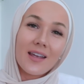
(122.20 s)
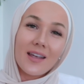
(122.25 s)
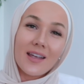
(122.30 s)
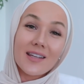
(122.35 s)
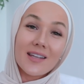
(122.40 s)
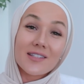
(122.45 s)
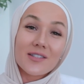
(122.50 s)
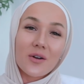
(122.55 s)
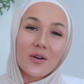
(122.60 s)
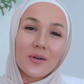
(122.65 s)

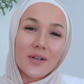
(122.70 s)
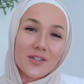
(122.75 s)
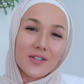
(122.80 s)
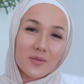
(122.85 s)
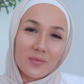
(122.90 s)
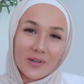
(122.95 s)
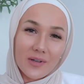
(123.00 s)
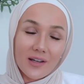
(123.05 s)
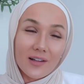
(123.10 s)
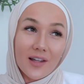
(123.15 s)
is going
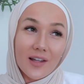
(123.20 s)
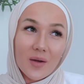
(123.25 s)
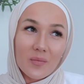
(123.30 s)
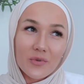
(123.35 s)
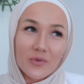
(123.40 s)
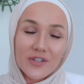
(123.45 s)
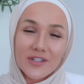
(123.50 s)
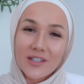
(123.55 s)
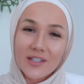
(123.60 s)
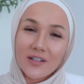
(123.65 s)
to be a lot
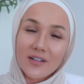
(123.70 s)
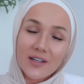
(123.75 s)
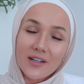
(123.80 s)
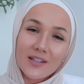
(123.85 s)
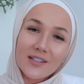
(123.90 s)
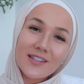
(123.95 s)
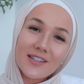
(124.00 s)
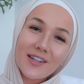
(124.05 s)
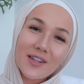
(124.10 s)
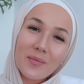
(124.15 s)
more
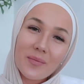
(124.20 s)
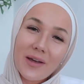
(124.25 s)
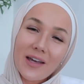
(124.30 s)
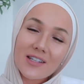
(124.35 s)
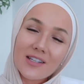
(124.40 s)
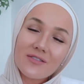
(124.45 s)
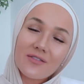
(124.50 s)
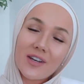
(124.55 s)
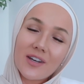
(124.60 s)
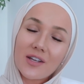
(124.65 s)
serious than the
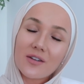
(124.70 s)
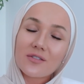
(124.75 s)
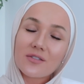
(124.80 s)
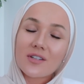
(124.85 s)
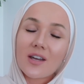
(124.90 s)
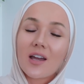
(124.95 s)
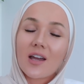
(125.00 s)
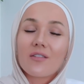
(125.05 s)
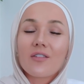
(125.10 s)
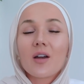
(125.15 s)
past videos
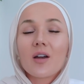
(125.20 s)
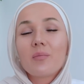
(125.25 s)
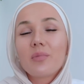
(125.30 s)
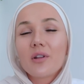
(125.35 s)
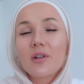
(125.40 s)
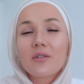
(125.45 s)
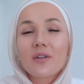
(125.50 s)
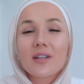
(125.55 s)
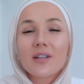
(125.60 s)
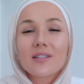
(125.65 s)
I've
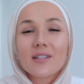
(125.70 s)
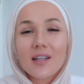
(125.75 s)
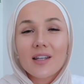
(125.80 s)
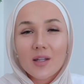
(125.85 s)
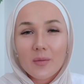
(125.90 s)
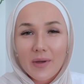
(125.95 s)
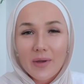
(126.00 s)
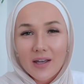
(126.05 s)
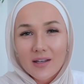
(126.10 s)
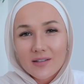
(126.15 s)
uploaded in
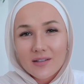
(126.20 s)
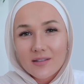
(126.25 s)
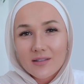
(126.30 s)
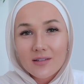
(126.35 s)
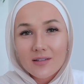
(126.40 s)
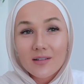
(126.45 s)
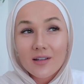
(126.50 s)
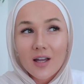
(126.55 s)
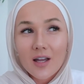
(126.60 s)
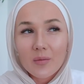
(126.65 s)
the
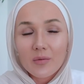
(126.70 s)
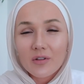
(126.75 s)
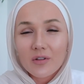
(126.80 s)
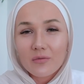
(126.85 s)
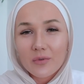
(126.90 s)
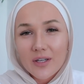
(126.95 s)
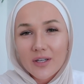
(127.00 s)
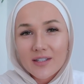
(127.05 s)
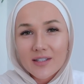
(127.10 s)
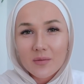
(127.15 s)
past couple of
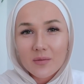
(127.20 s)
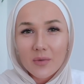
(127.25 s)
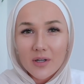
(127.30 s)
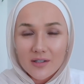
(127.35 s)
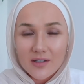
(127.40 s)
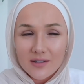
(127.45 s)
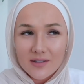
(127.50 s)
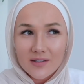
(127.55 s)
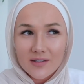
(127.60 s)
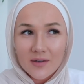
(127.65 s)
weeks and
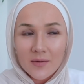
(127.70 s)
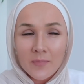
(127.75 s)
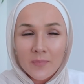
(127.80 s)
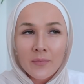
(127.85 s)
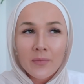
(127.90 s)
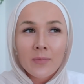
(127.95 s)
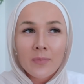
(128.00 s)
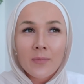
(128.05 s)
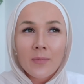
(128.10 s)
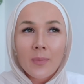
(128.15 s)
months.
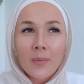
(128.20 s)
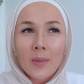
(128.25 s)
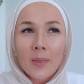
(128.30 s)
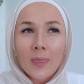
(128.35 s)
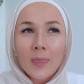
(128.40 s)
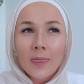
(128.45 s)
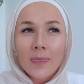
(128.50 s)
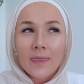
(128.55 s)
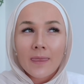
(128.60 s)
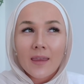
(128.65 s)

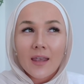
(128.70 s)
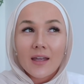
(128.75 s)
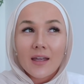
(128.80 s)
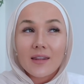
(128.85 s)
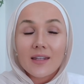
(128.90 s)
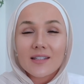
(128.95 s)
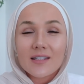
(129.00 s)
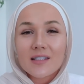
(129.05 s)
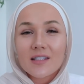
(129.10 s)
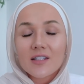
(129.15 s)

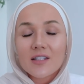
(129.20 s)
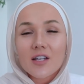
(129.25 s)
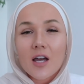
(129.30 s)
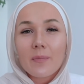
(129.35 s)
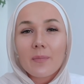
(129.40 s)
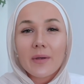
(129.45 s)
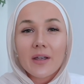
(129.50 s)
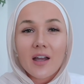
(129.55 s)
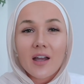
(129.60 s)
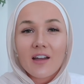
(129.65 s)
This is a
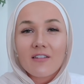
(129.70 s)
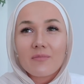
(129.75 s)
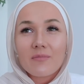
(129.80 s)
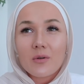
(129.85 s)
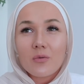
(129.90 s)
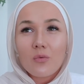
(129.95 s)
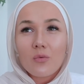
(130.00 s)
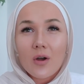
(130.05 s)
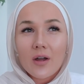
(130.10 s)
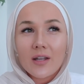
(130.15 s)
topic I've
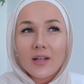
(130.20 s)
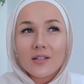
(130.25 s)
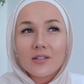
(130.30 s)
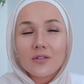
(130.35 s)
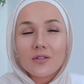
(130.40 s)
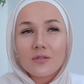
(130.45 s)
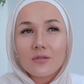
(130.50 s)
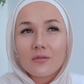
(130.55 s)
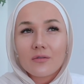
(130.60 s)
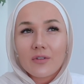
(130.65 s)
been wanting
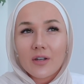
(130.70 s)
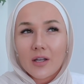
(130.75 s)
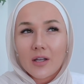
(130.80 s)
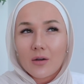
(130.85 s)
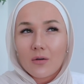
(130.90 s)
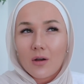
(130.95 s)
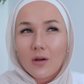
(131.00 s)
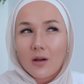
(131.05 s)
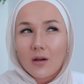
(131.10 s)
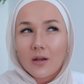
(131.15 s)
to do a
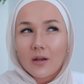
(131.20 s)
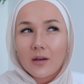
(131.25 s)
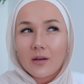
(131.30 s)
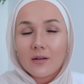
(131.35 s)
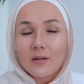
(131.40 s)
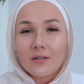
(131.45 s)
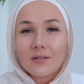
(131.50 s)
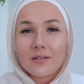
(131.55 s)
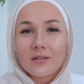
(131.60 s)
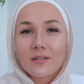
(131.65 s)
video
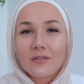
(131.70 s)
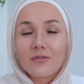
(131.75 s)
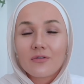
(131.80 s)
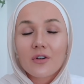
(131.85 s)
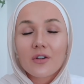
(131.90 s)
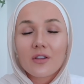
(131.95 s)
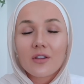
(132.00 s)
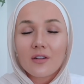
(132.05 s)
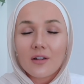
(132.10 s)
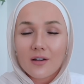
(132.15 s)
on
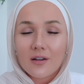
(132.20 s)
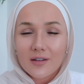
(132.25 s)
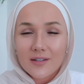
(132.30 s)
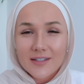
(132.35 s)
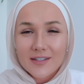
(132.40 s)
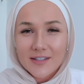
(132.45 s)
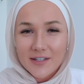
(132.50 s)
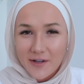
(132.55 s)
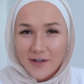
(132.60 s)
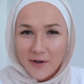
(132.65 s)
for the
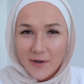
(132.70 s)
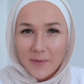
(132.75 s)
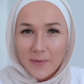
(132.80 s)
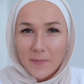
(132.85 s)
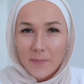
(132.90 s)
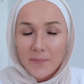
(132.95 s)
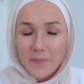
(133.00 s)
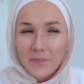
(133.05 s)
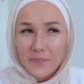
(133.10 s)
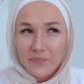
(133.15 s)
longest
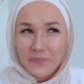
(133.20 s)
time,